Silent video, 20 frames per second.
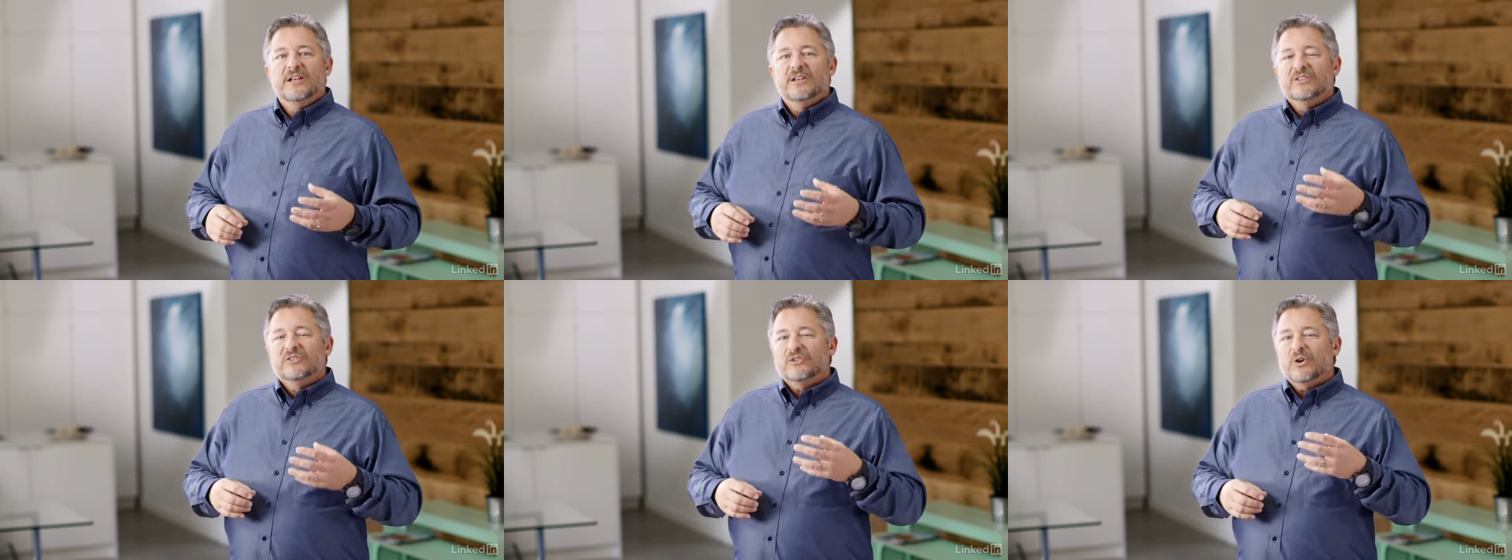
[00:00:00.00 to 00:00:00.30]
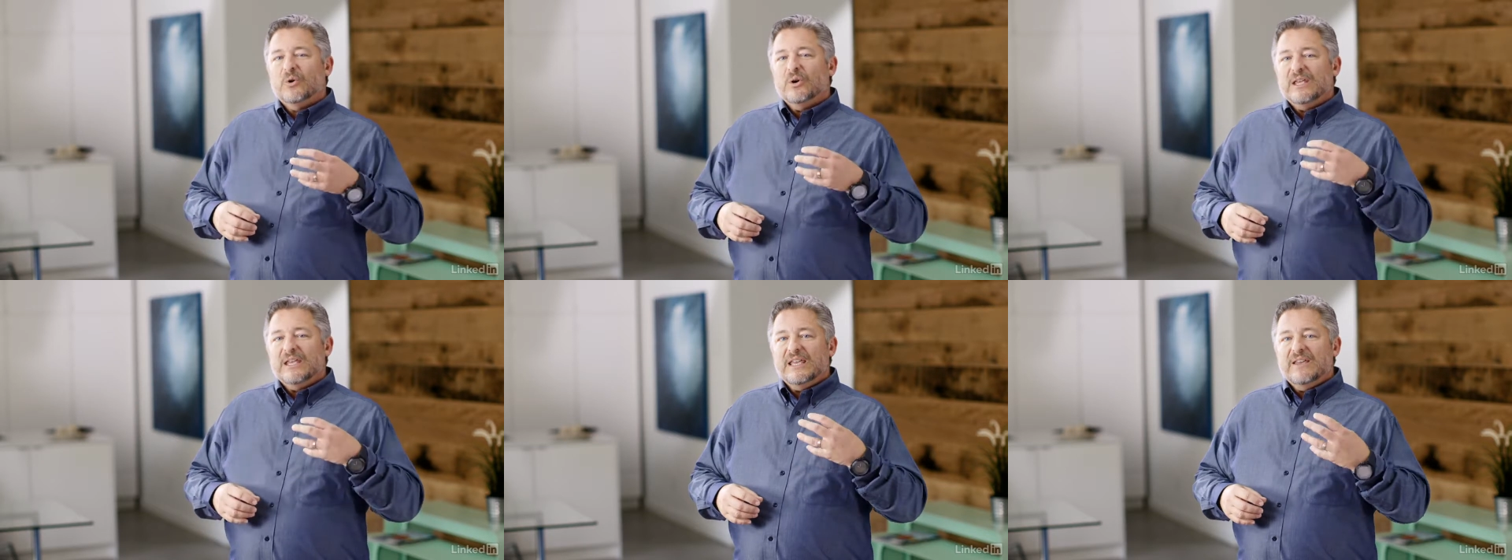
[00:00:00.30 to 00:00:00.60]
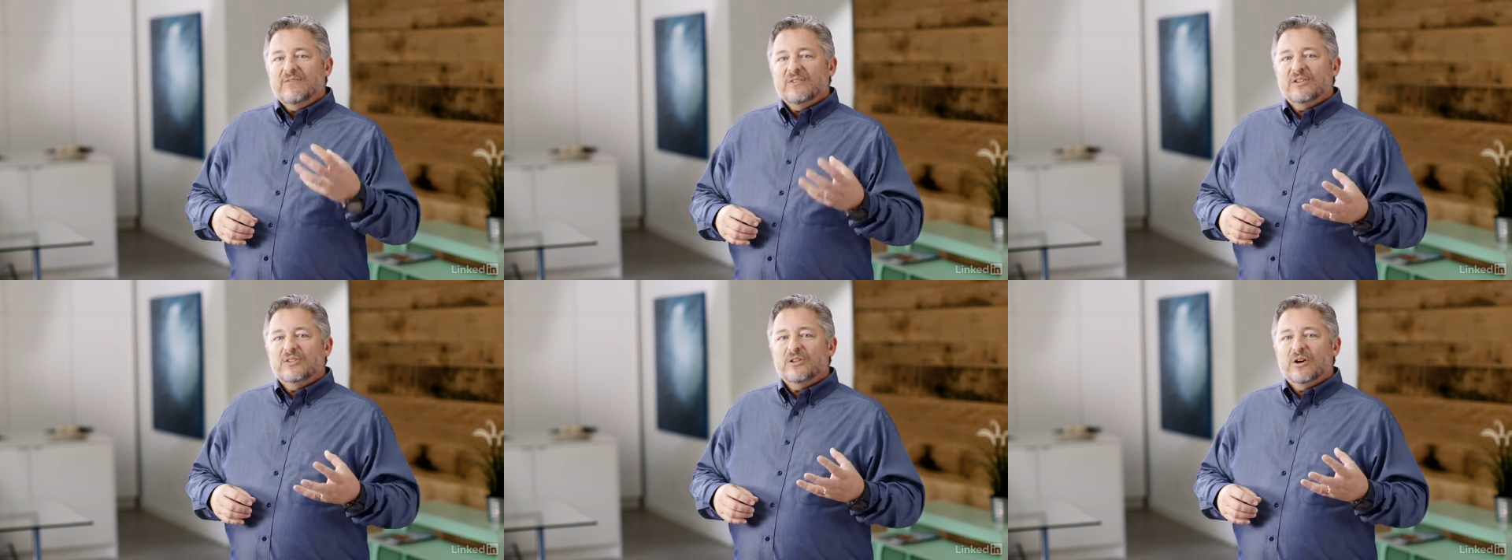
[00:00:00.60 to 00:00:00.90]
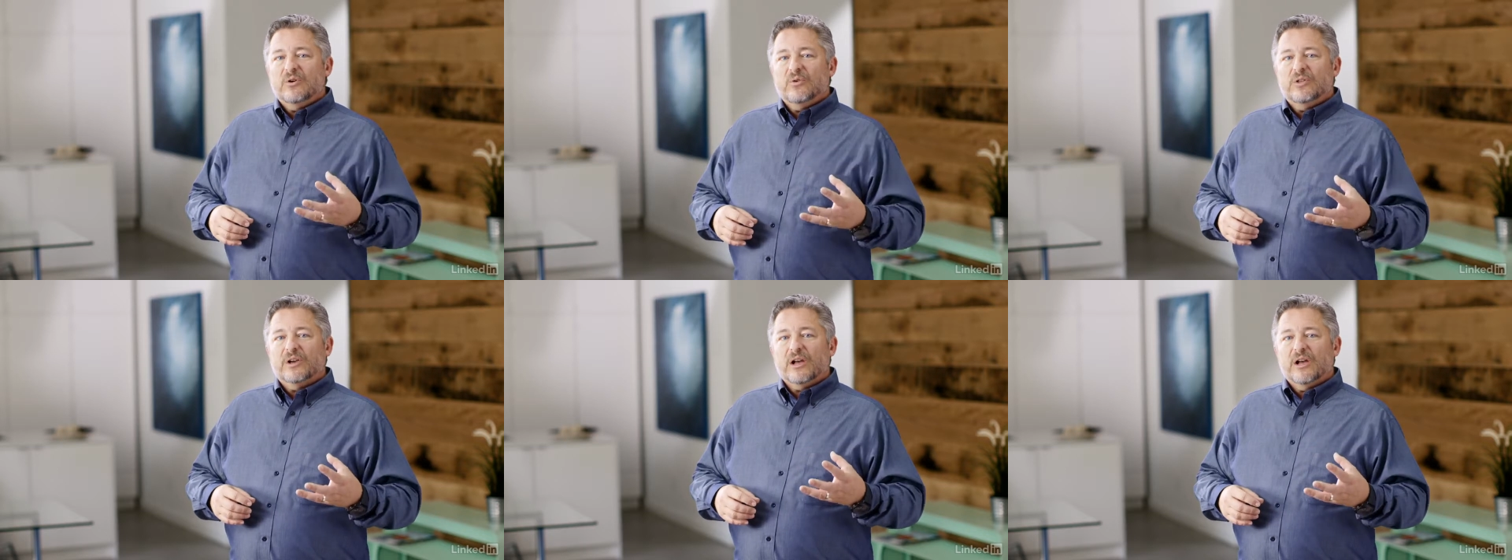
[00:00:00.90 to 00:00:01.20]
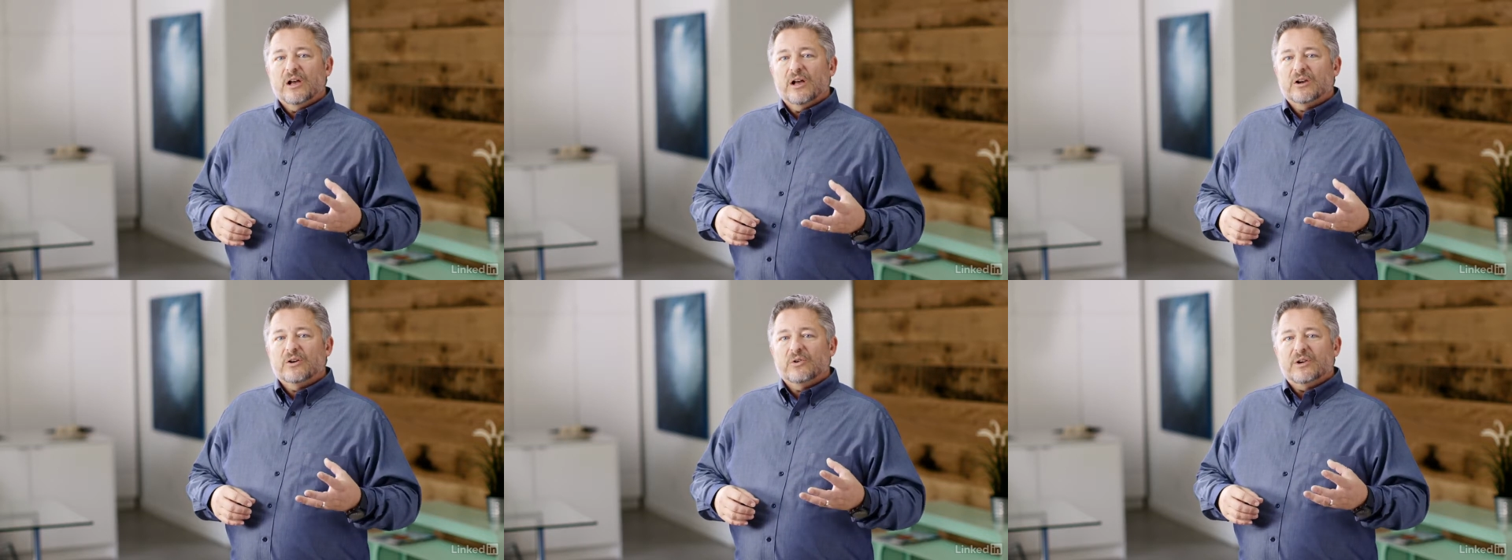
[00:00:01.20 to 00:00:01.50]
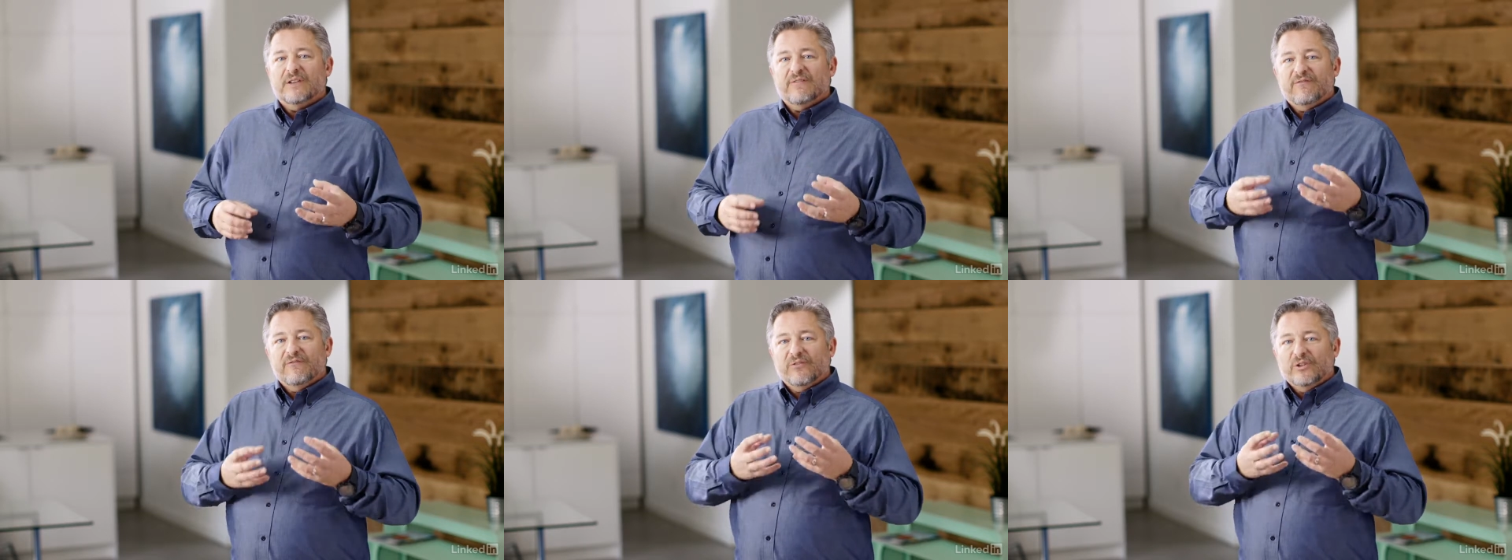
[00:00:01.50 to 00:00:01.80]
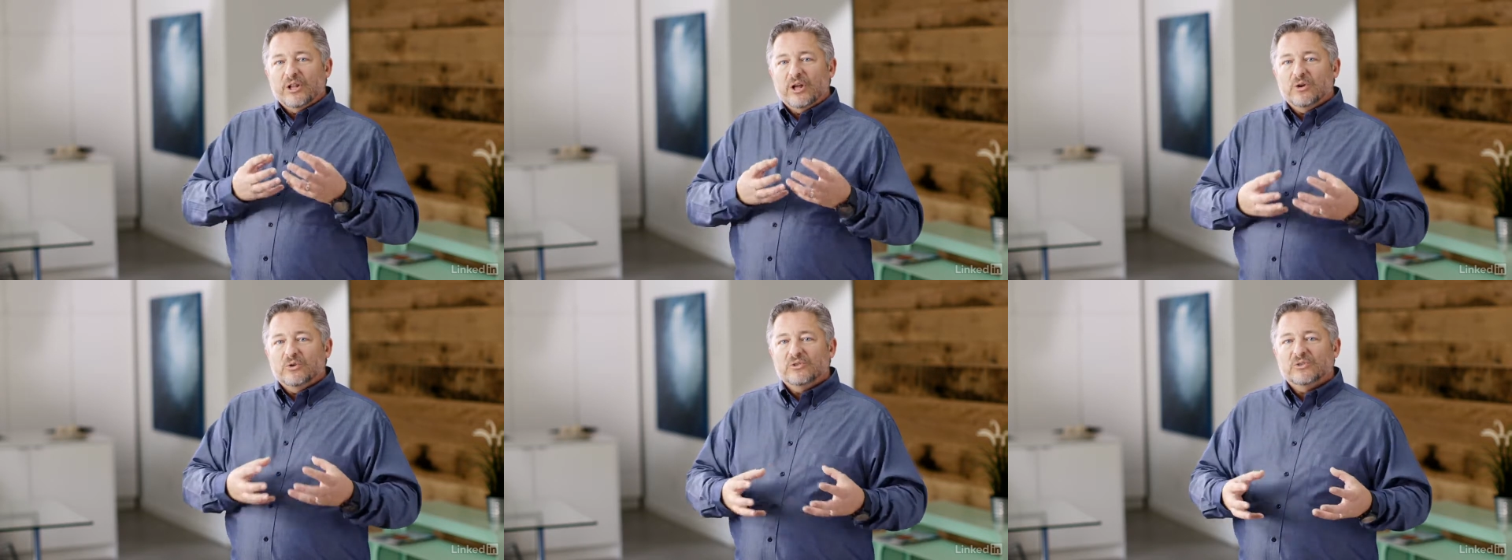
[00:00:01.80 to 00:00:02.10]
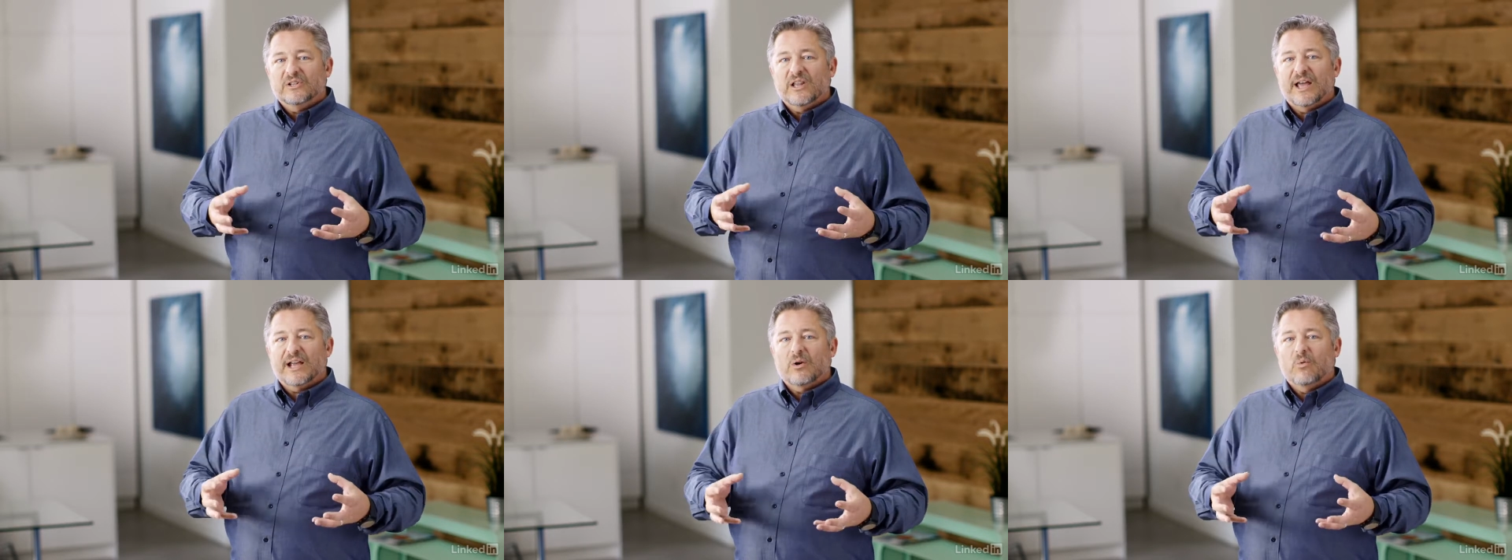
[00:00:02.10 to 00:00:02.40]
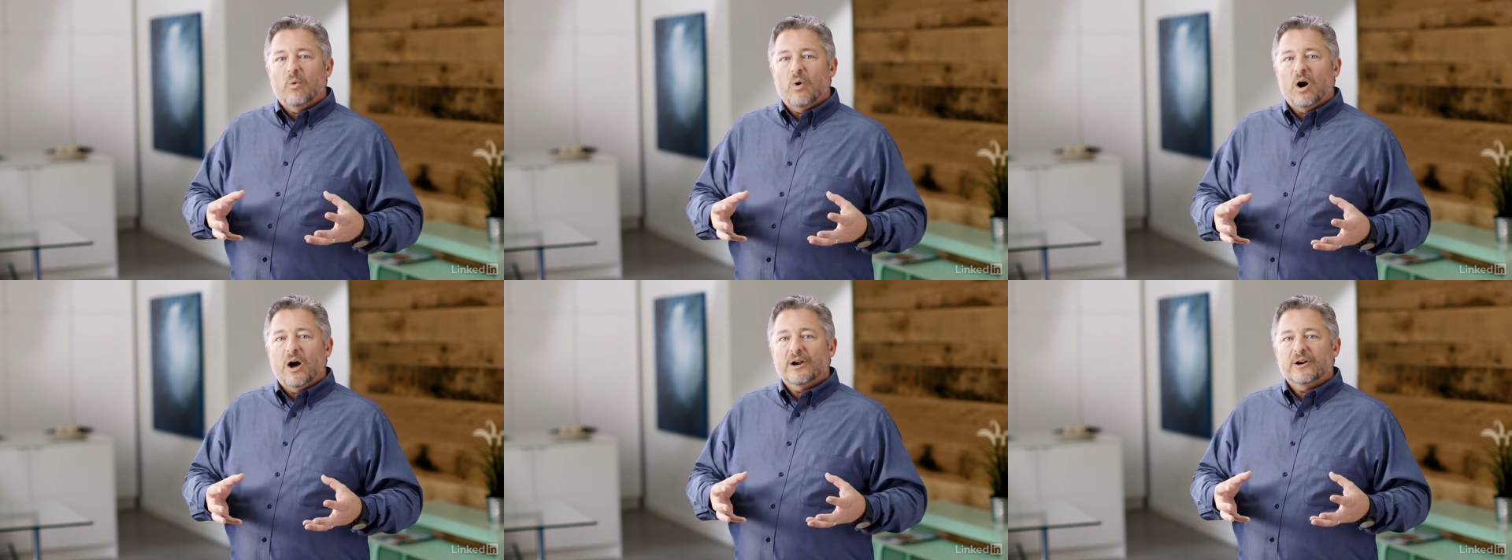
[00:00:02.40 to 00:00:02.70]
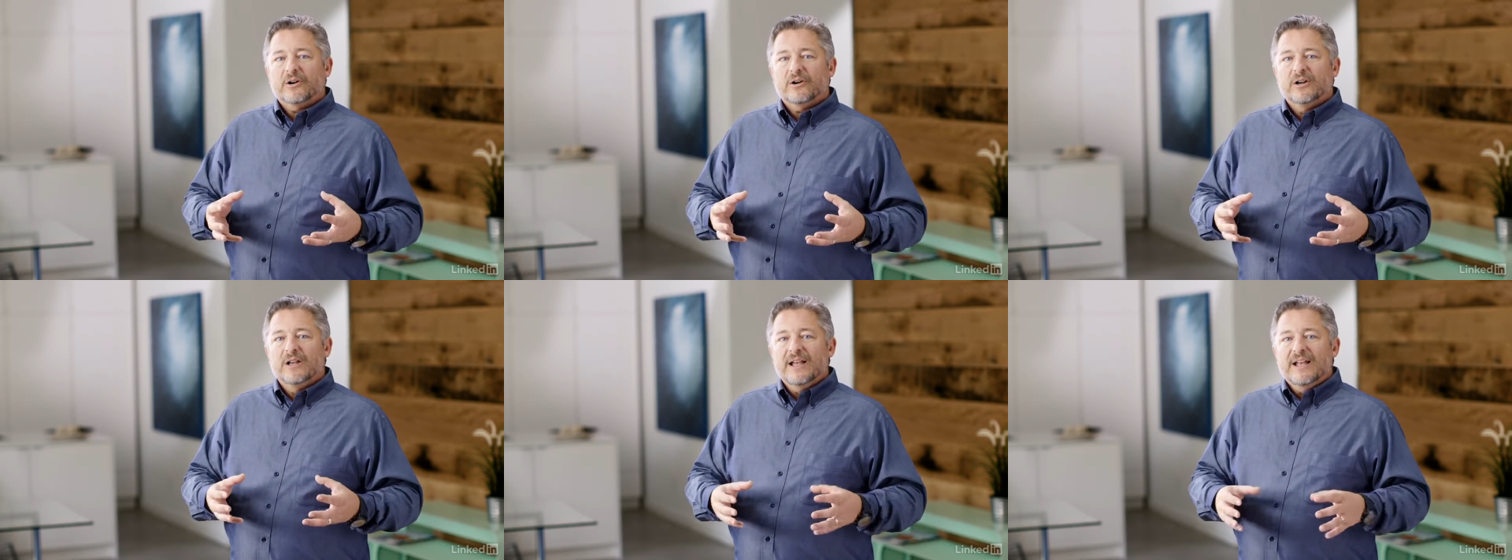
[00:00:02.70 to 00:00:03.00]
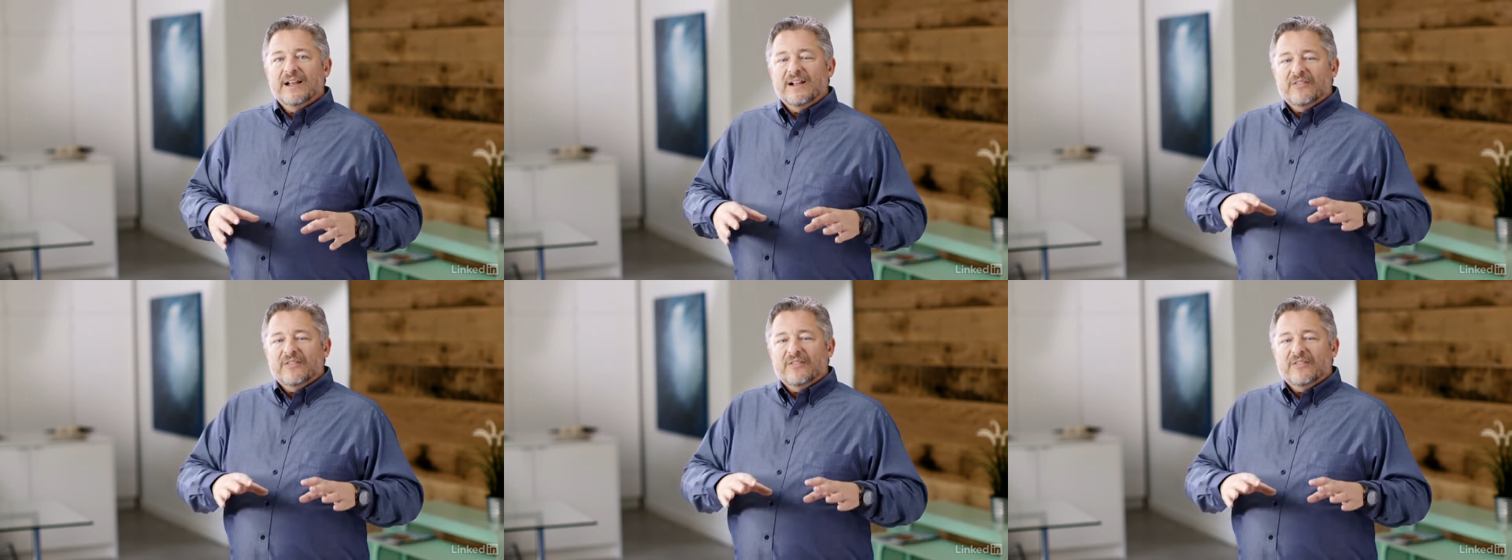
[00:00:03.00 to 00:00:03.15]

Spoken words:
So even though the concrete flows like water,